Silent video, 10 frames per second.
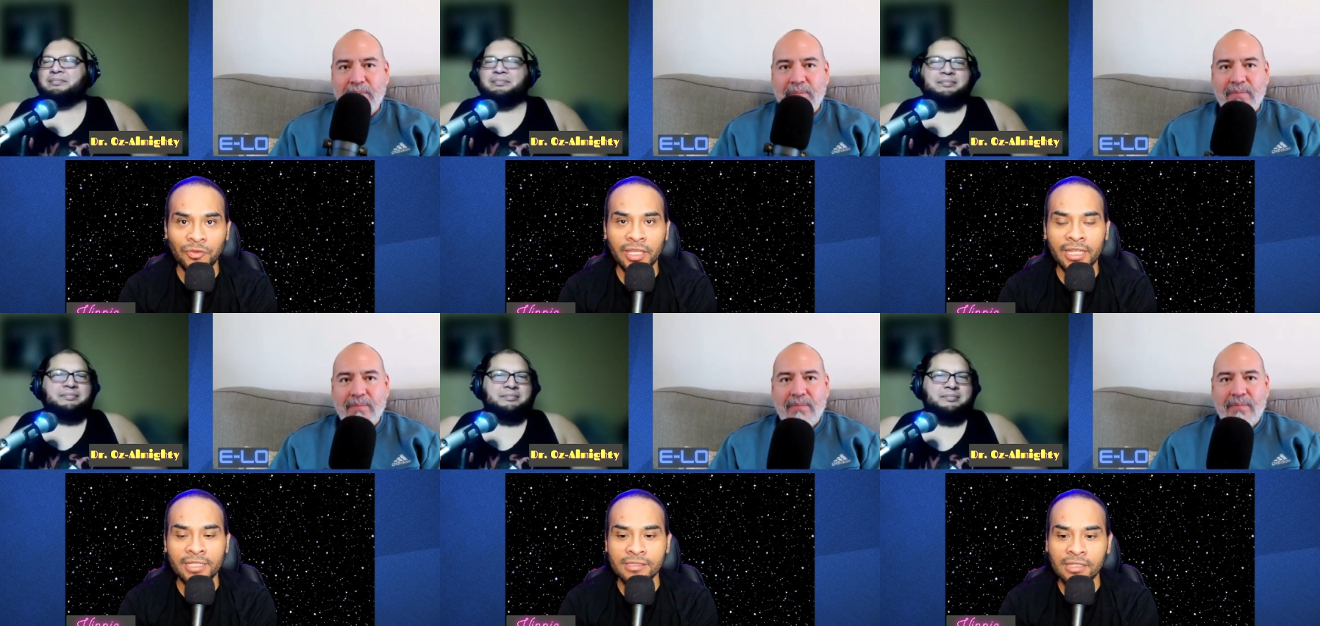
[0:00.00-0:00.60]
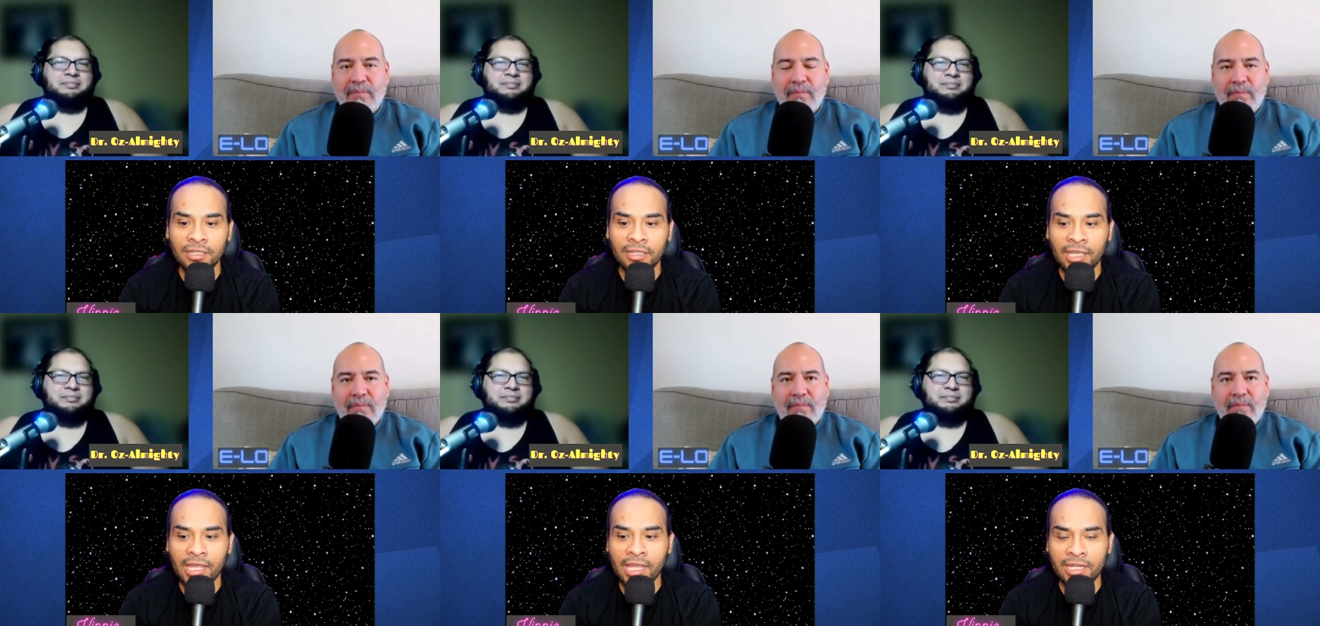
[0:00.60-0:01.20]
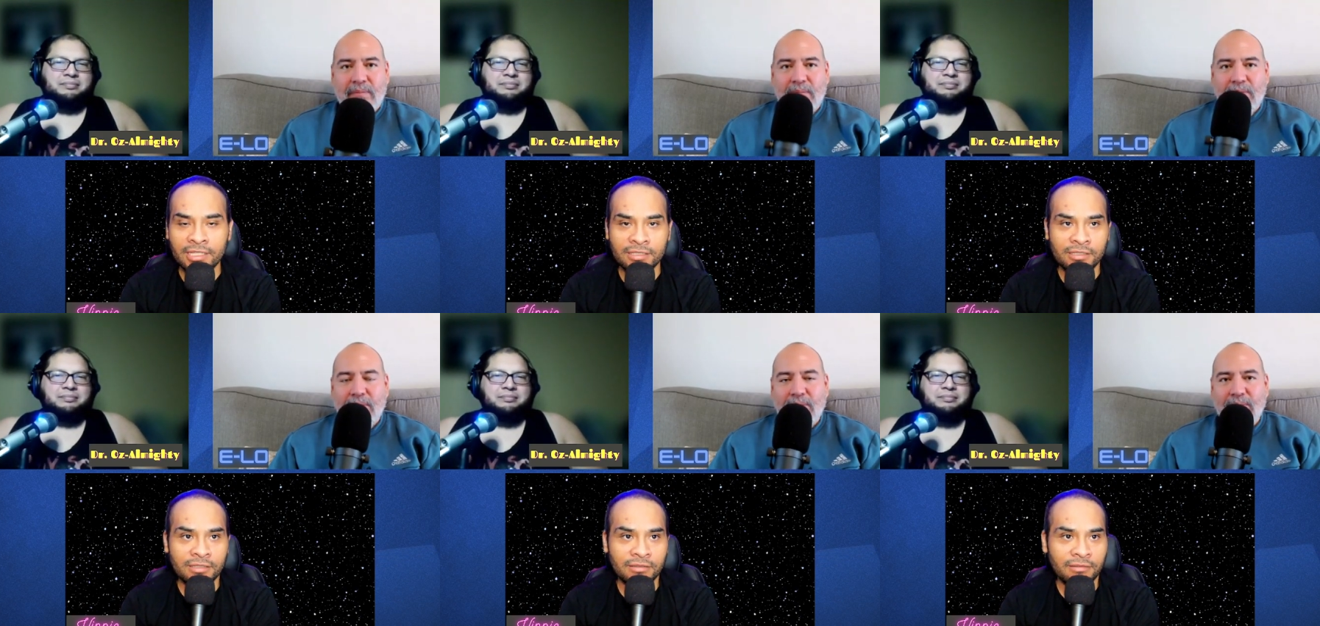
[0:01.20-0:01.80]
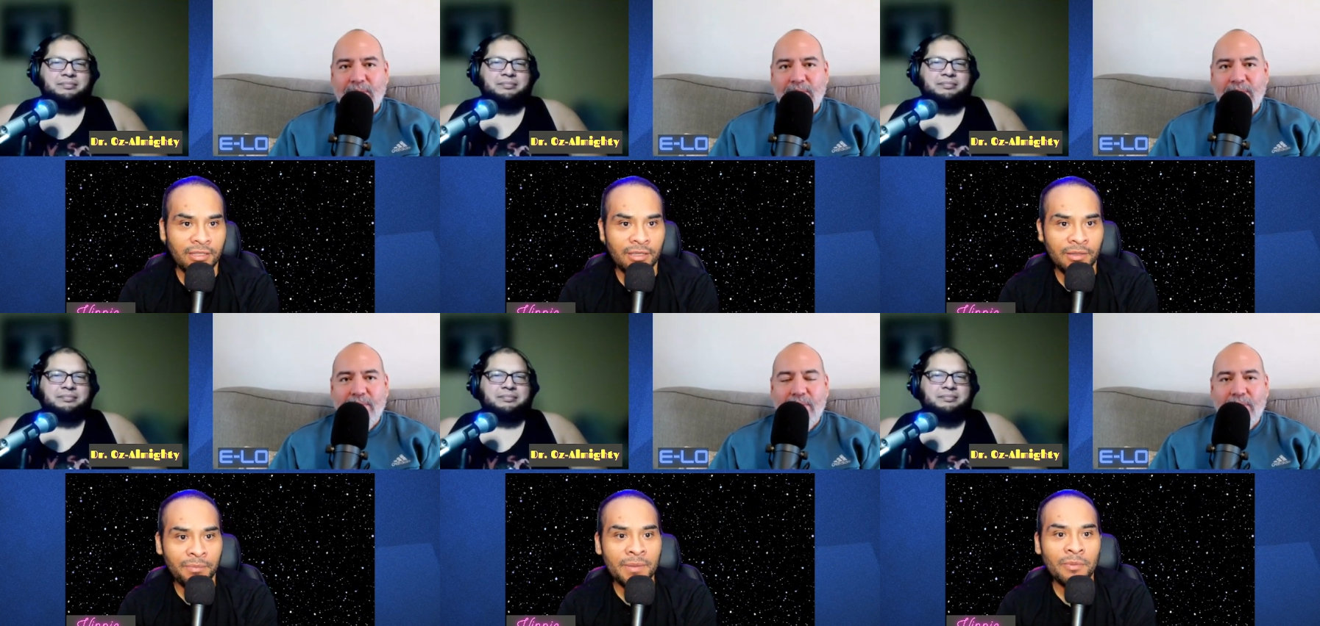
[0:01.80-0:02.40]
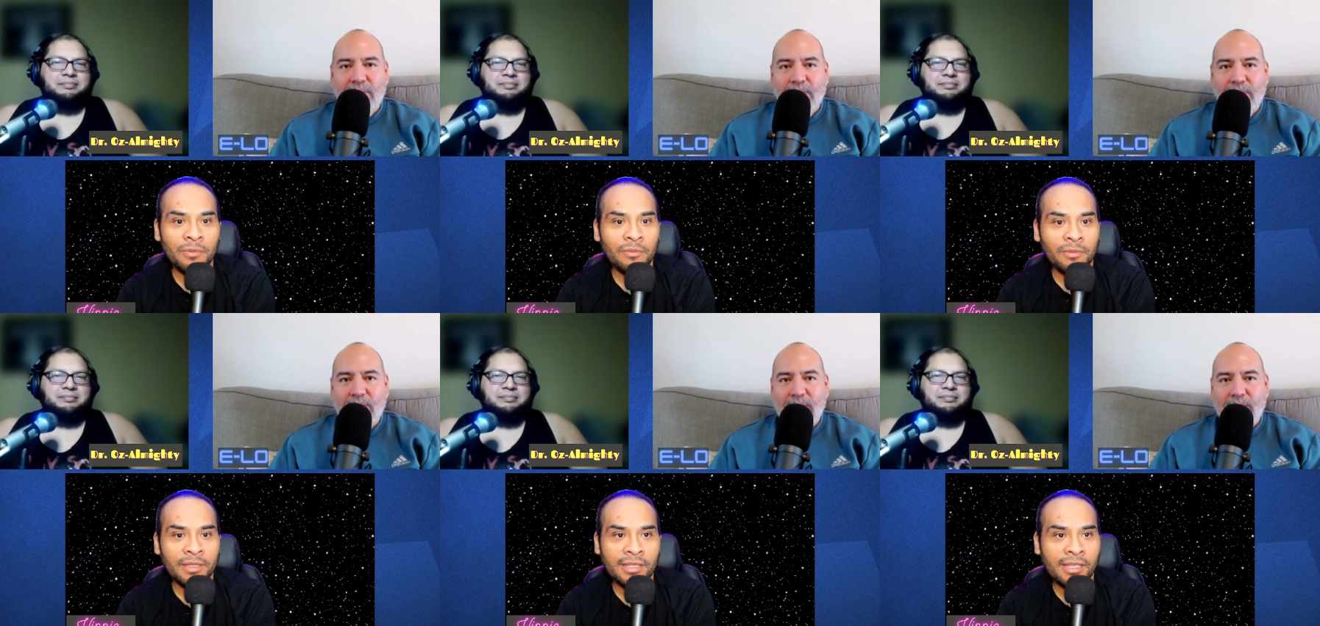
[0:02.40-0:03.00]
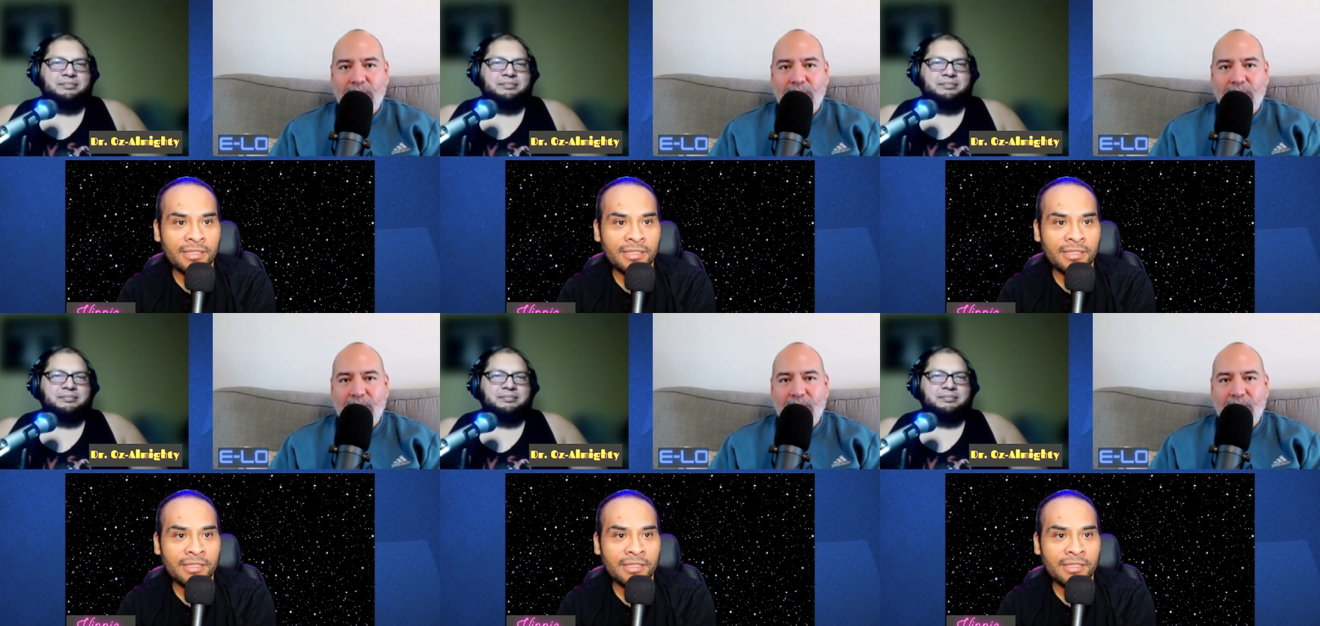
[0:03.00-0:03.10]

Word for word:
Speaker 1: It's and it's people, it, it's